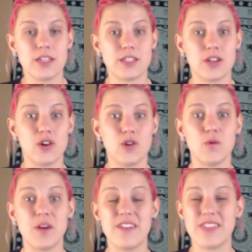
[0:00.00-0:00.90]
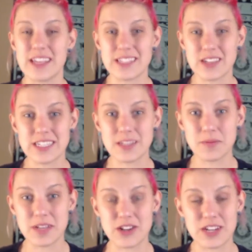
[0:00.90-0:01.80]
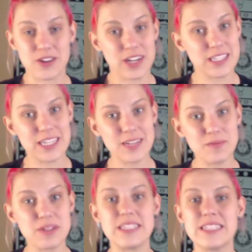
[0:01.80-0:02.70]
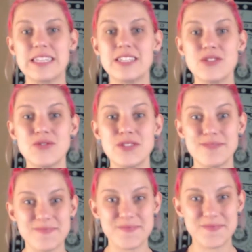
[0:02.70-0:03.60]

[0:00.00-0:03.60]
So if that sounds like something you're interested in, please stay tuned.